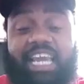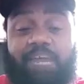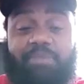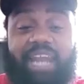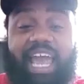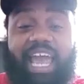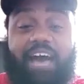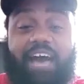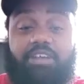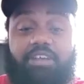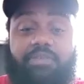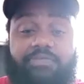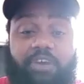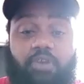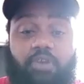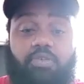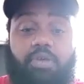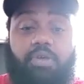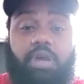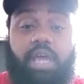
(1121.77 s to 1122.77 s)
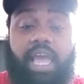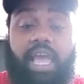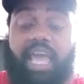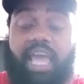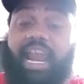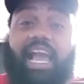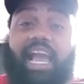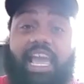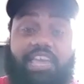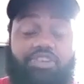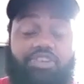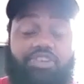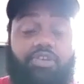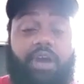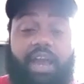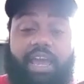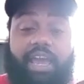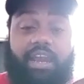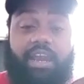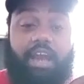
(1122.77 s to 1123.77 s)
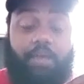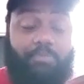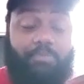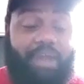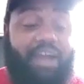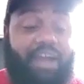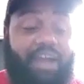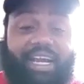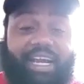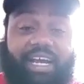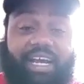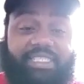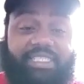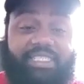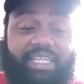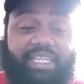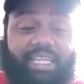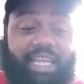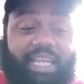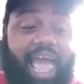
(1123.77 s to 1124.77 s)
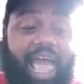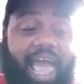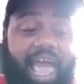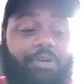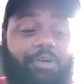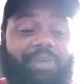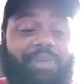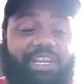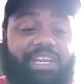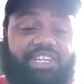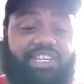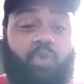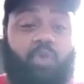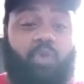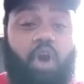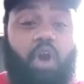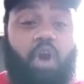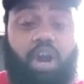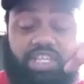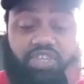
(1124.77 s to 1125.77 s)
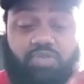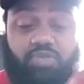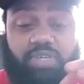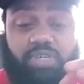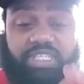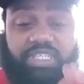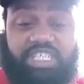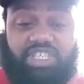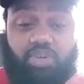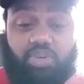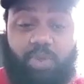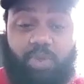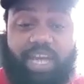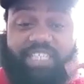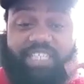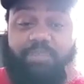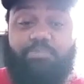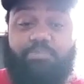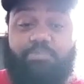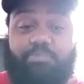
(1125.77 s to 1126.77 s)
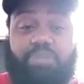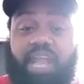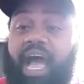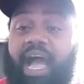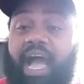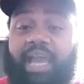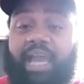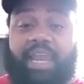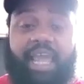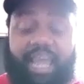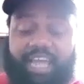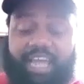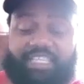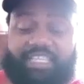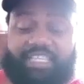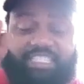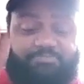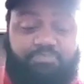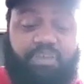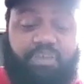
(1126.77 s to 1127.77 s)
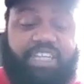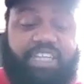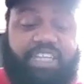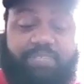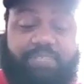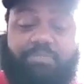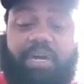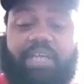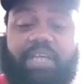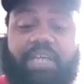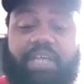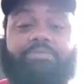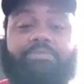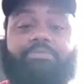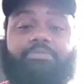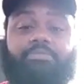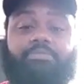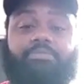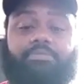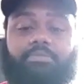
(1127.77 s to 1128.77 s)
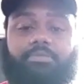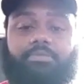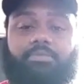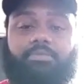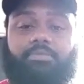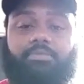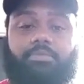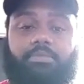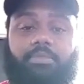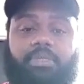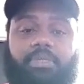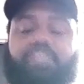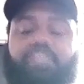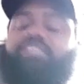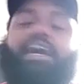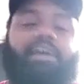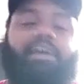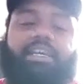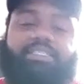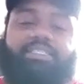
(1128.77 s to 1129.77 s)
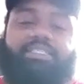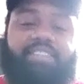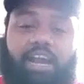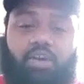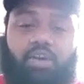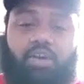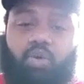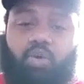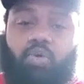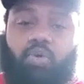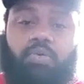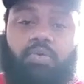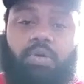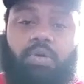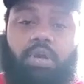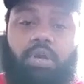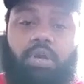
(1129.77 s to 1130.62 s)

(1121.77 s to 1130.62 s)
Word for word: I'm allowed to vote. And I and you and America is allowing me to walk into a situation blind and just press a button. It's not it's not cool.